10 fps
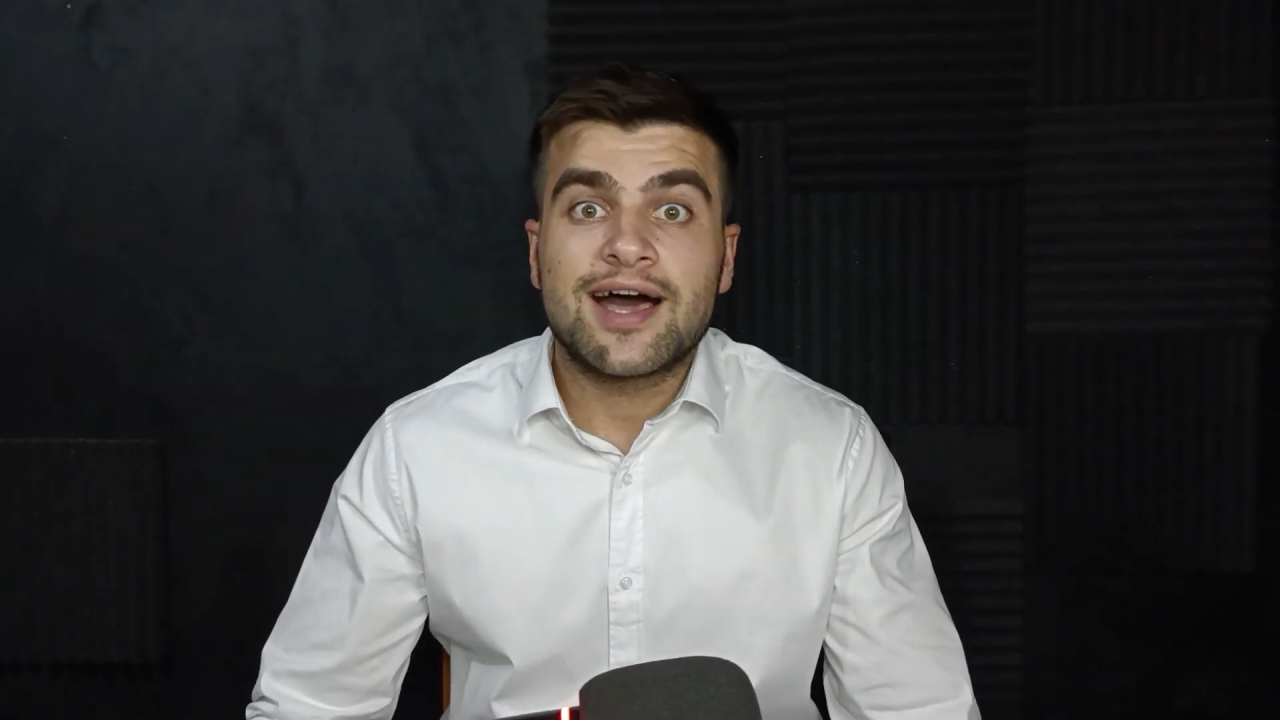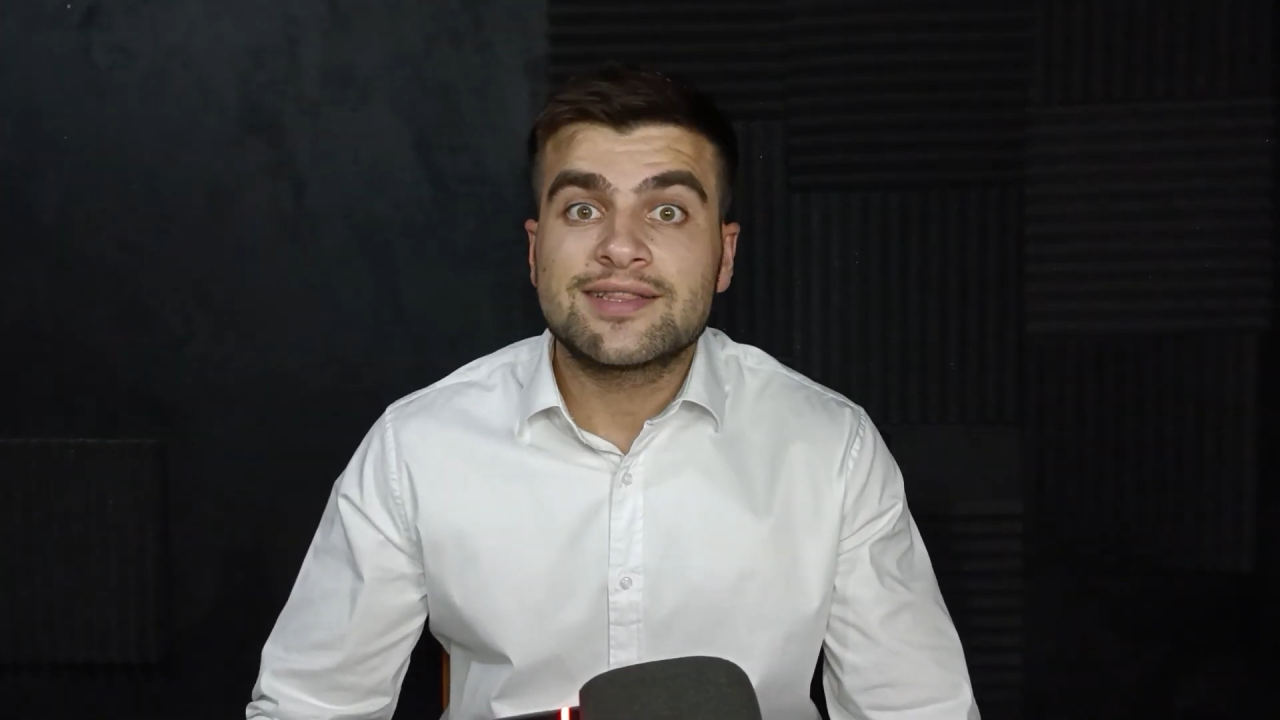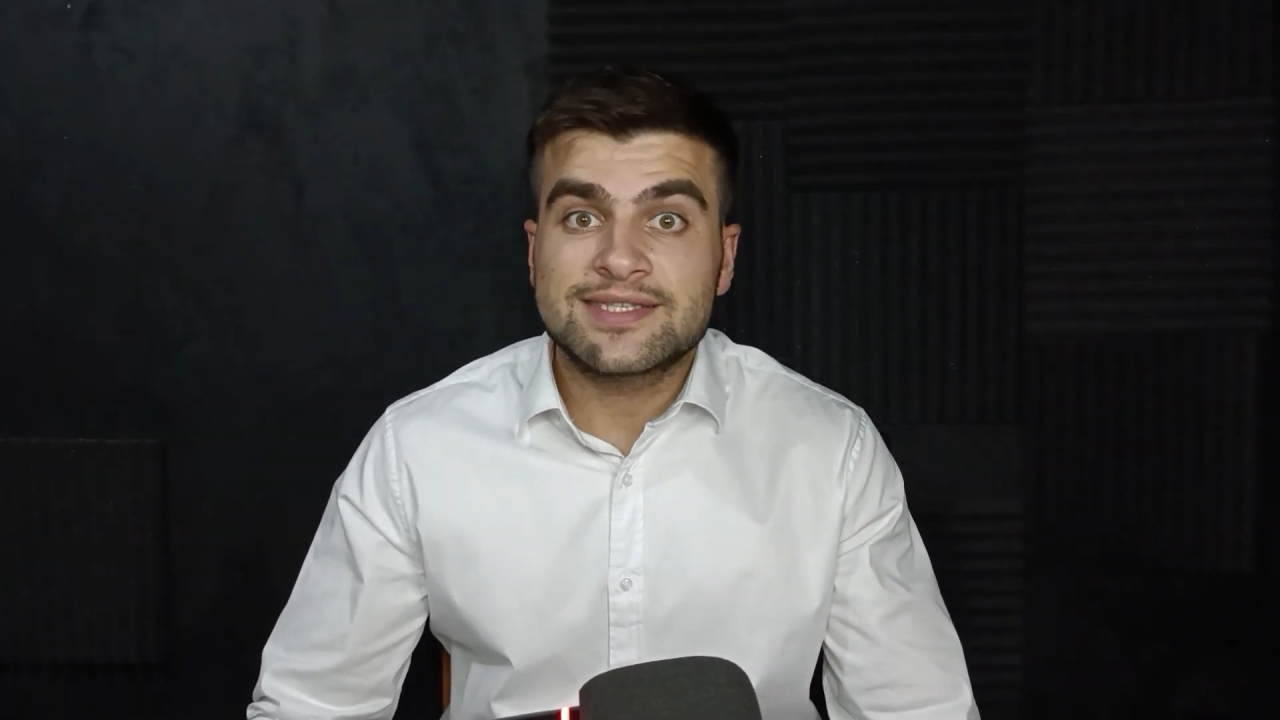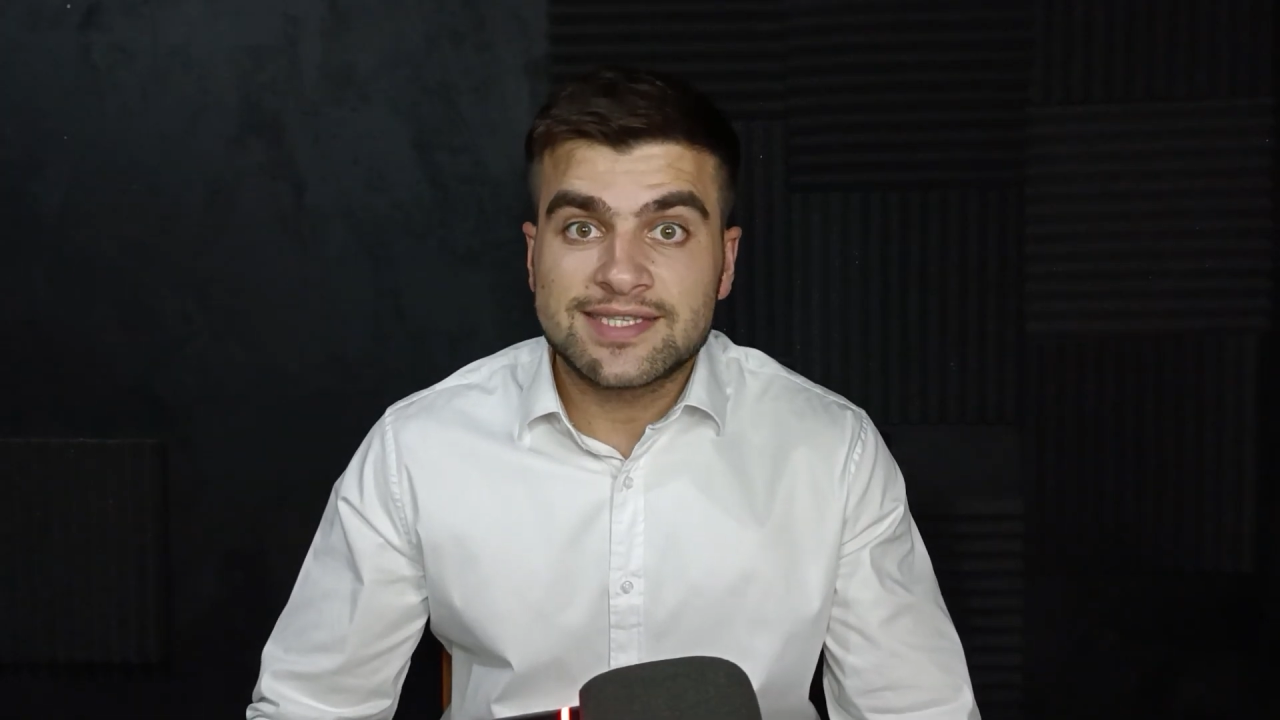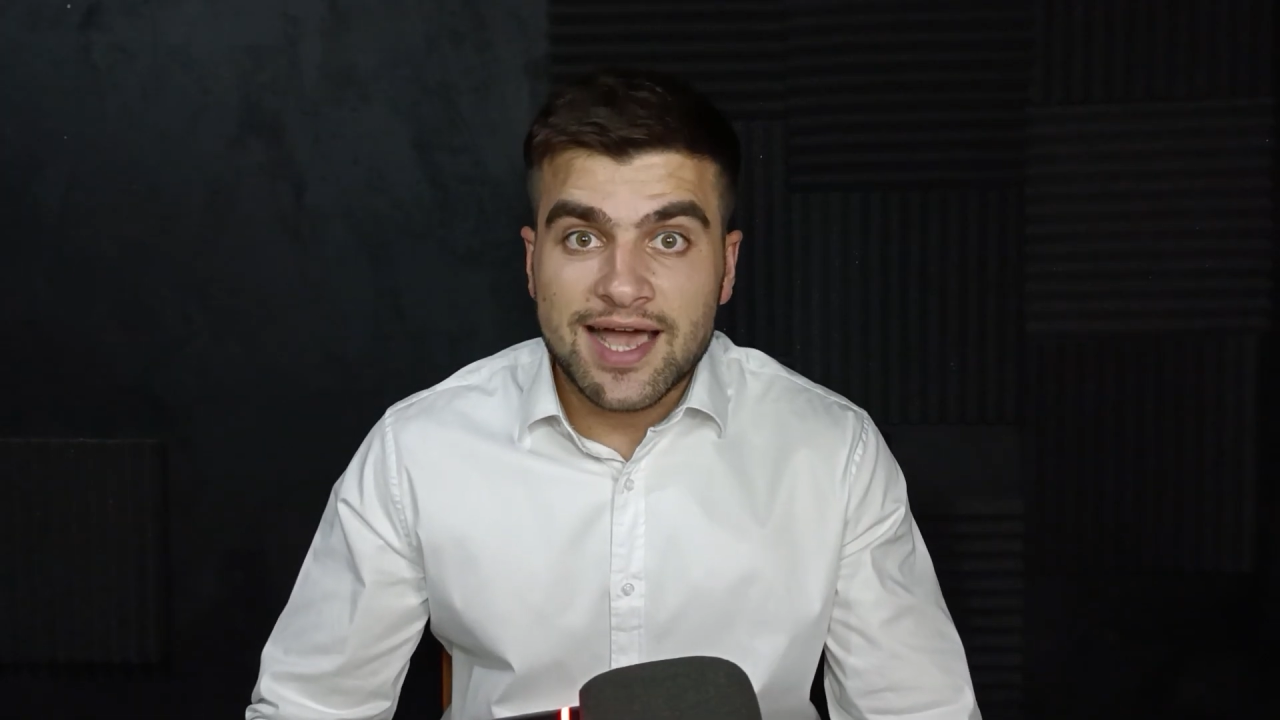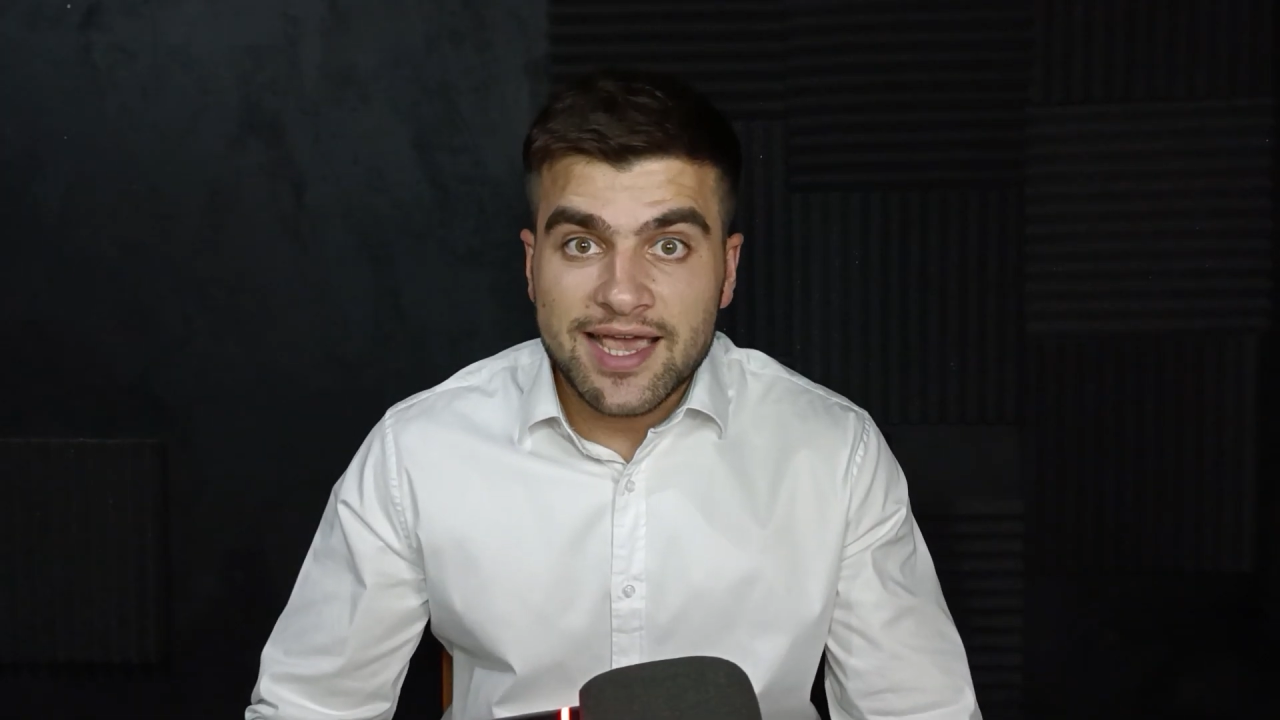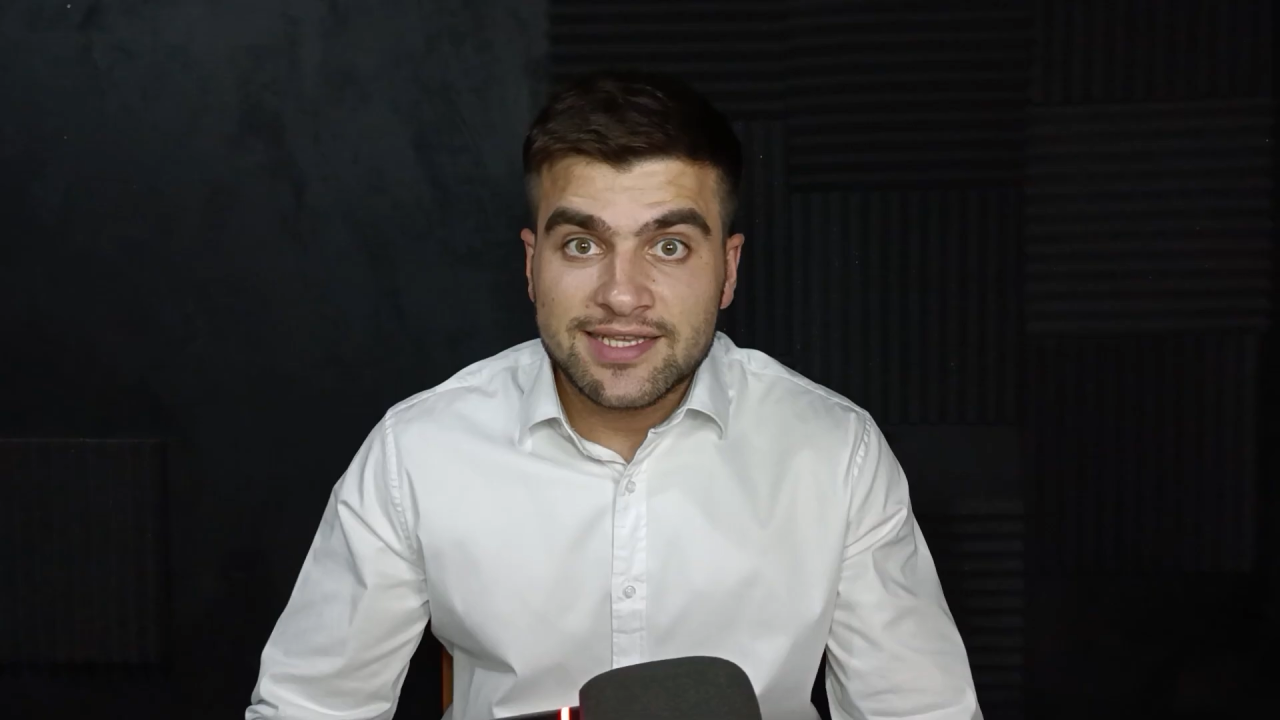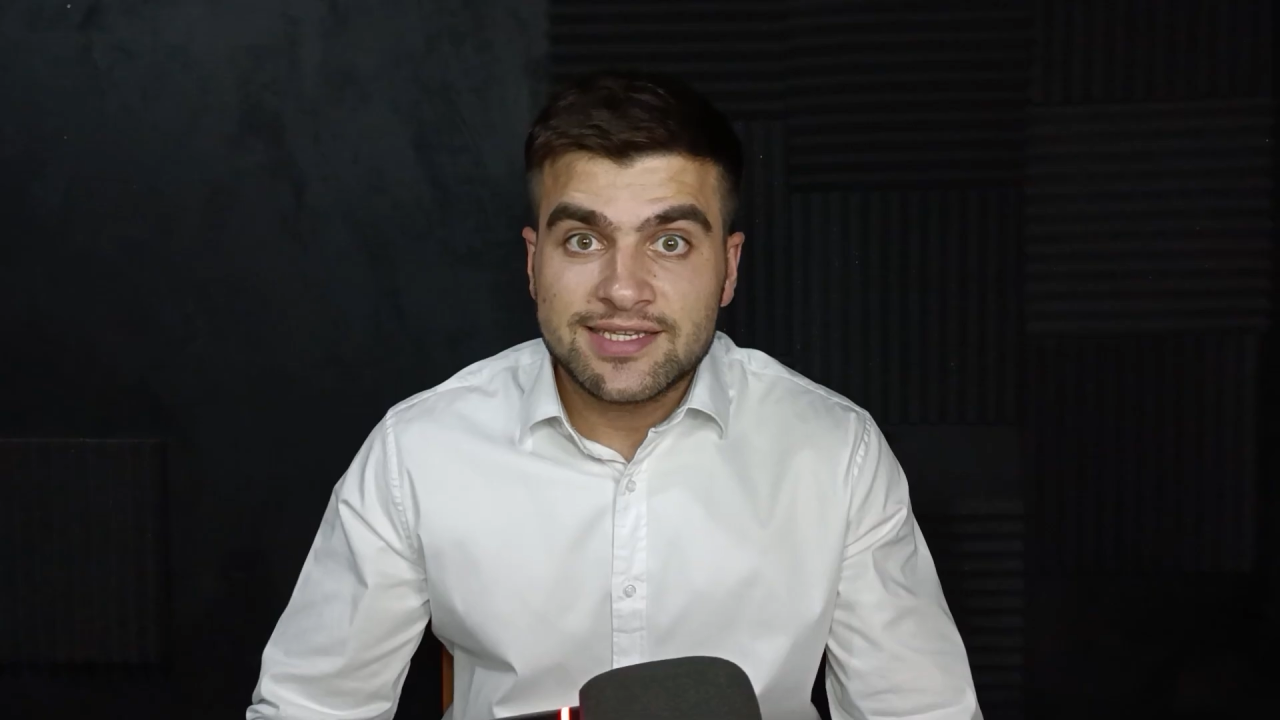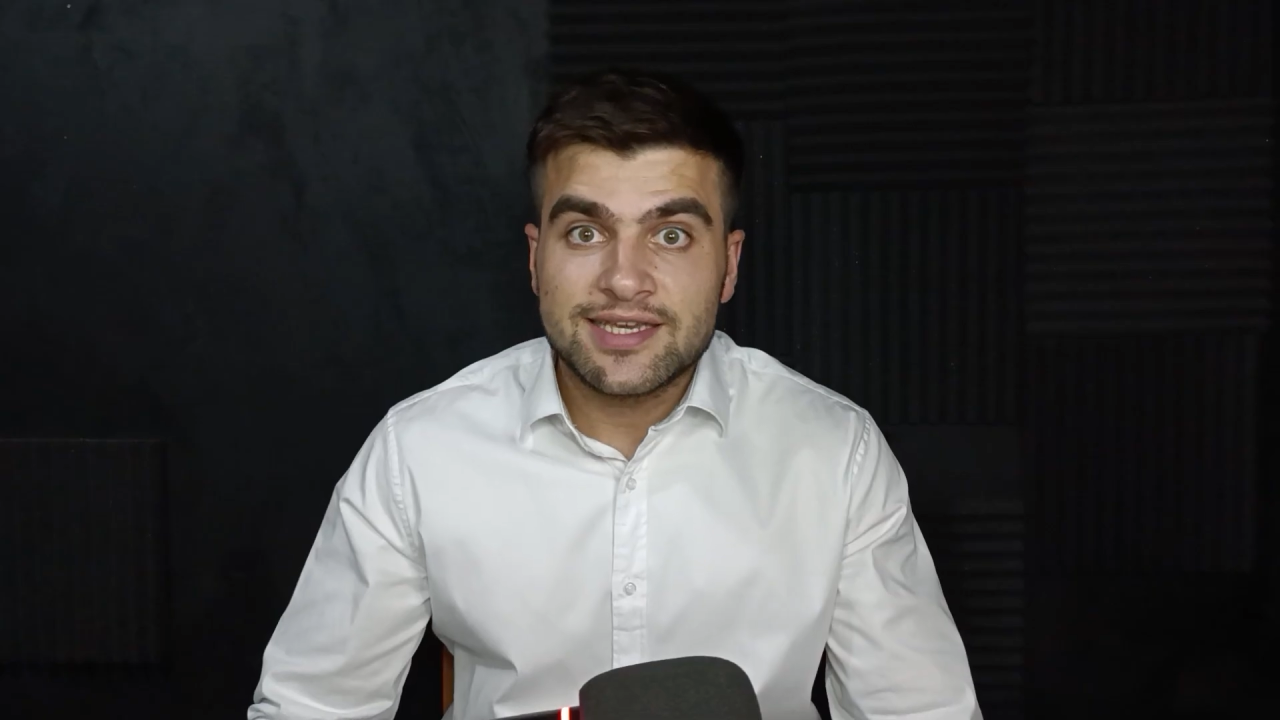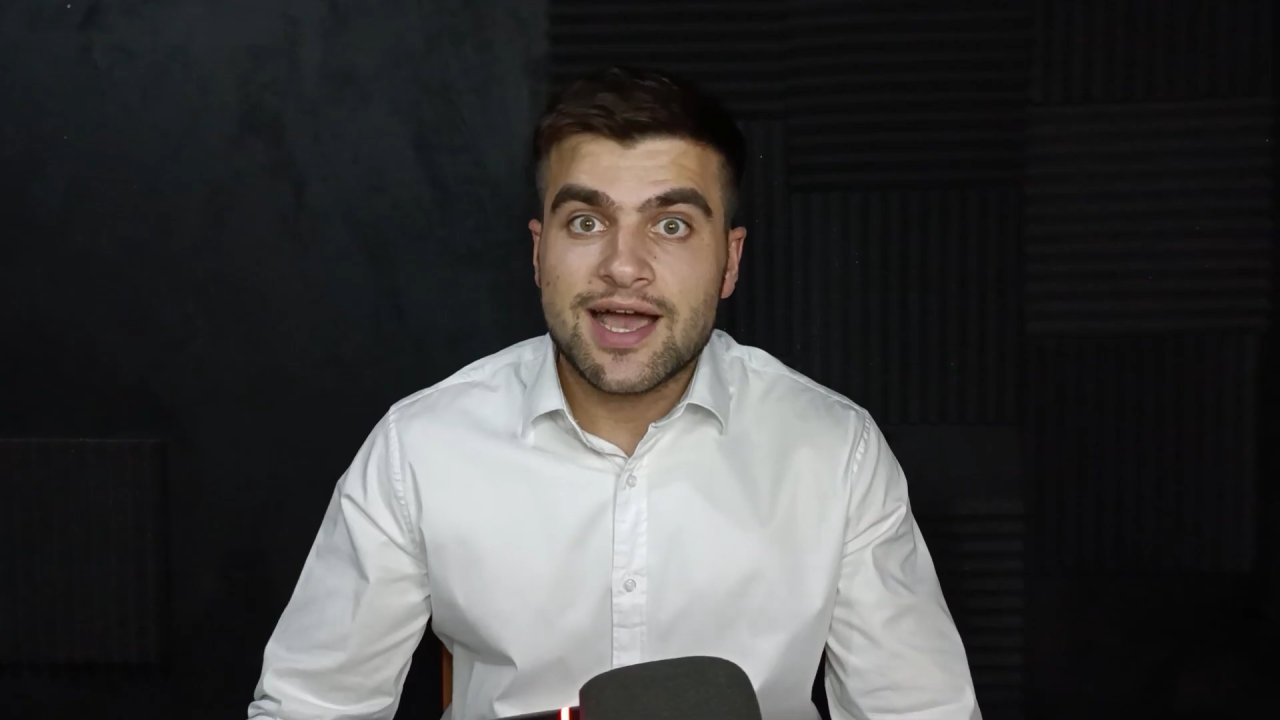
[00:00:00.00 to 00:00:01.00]

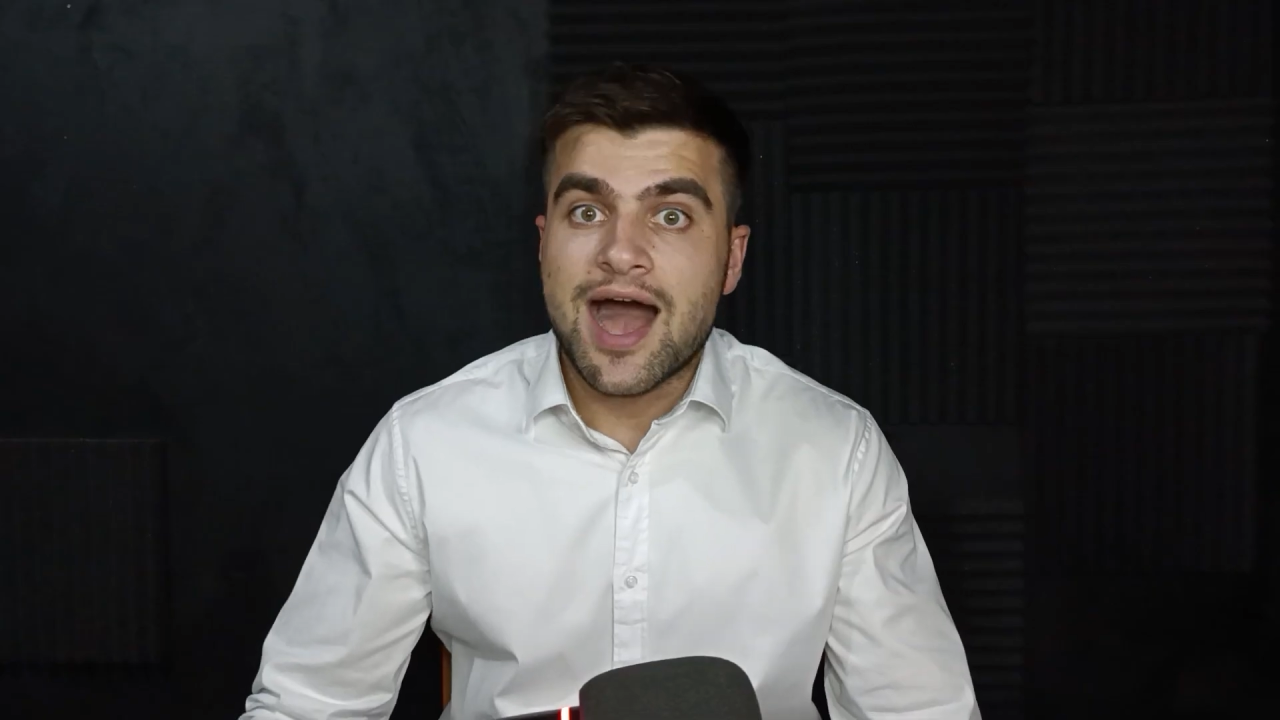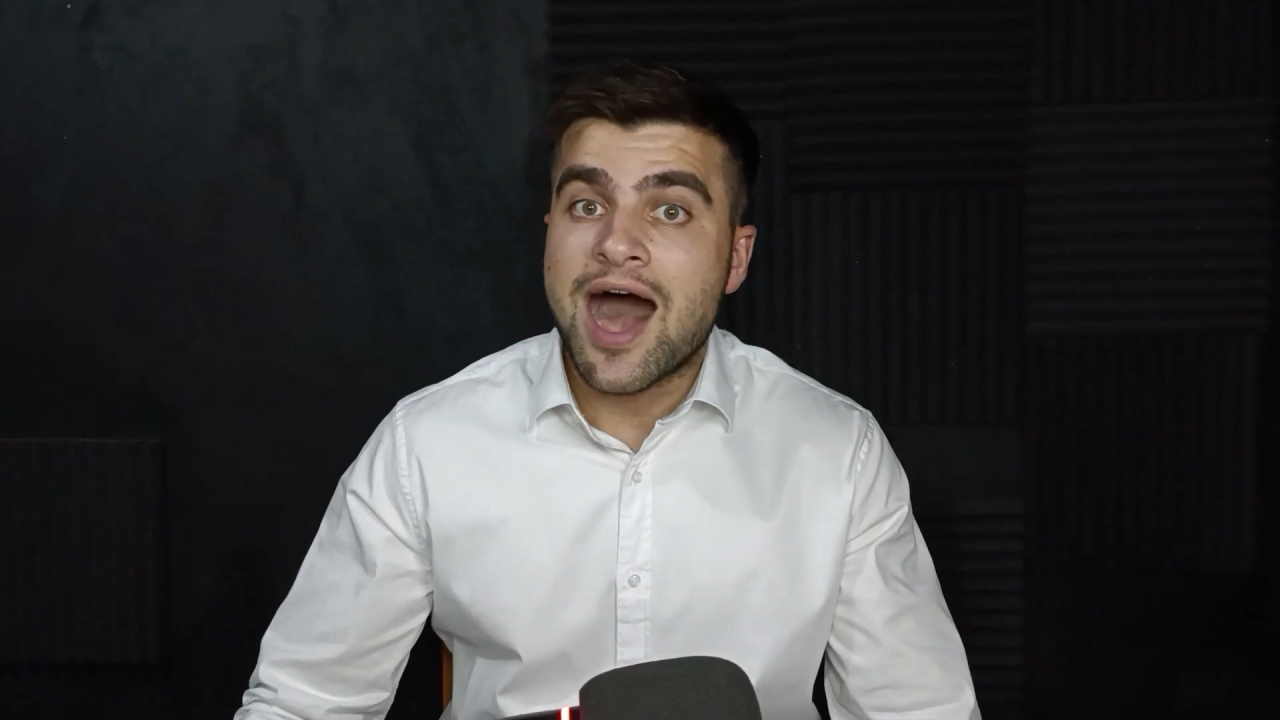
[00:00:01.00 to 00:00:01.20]
anxiety,